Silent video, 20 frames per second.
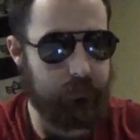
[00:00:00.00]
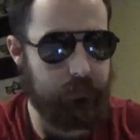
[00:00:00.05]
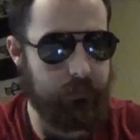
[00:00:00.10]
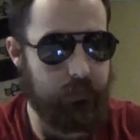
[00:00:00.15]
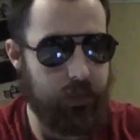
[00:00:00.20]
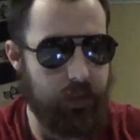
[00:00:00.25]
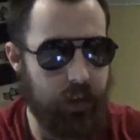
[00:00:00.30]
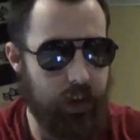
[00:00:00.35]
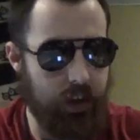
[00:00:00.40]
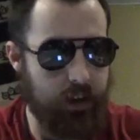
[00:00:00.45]

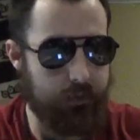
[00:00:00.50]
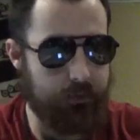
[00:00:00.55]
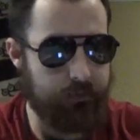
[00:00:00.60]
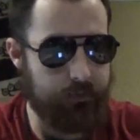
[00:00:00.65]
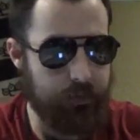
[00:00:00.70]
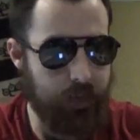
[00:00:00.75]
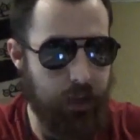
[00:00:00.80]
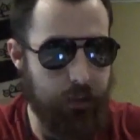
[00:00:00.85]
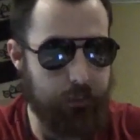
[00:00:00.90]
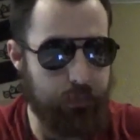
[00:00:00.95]
Yeah,
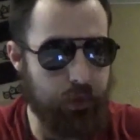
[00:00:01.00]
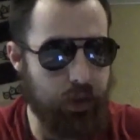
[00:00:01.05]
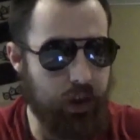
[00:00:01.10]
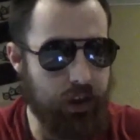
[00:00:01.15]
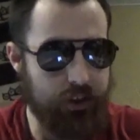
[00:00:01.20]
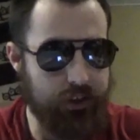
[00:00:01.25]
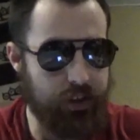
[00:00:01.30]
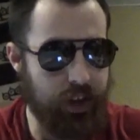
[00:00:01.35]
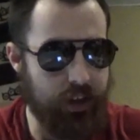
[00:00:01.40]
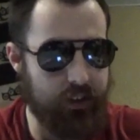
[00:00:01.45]

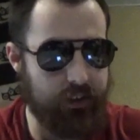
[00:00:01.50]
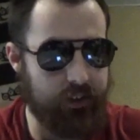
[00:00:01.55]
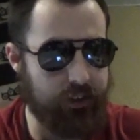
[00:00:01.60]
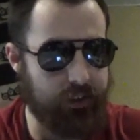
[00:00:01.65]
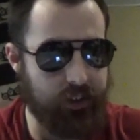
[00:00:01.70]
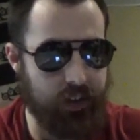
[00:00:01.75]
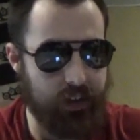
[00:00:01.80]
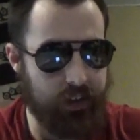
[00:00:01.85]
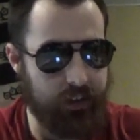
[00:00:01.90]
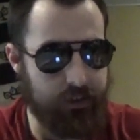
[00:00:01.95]
Uprocks has
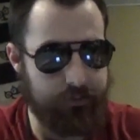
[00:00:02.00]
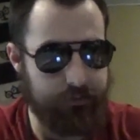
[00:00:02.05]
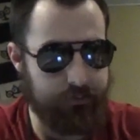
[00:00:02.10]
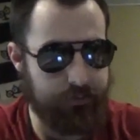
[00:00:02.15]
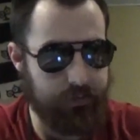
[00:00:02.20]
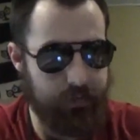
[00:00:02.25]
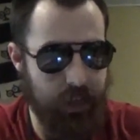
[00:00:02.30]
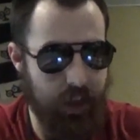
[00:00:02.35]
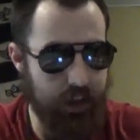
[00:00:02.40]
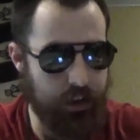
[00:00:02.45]

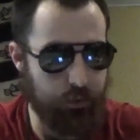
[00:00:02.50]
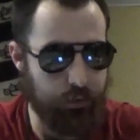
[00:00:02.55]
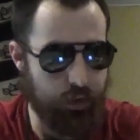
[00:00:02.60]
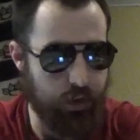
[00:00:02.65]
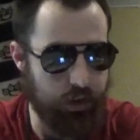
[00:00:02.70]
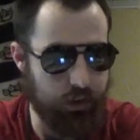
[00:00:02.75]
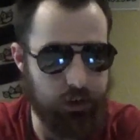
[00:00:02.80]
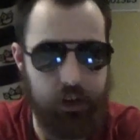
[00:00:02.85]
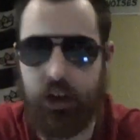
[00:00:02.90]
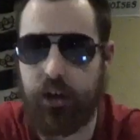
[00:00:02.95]
had it
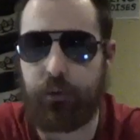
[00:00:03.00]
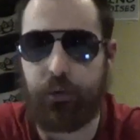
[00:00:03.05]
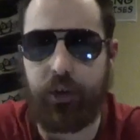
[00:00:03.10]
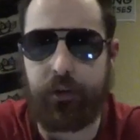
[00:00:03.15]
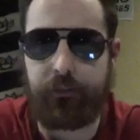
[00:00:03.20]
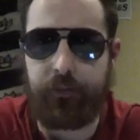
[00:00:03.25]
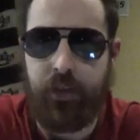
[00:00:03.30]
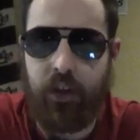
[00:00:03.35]
wrong. Anyway,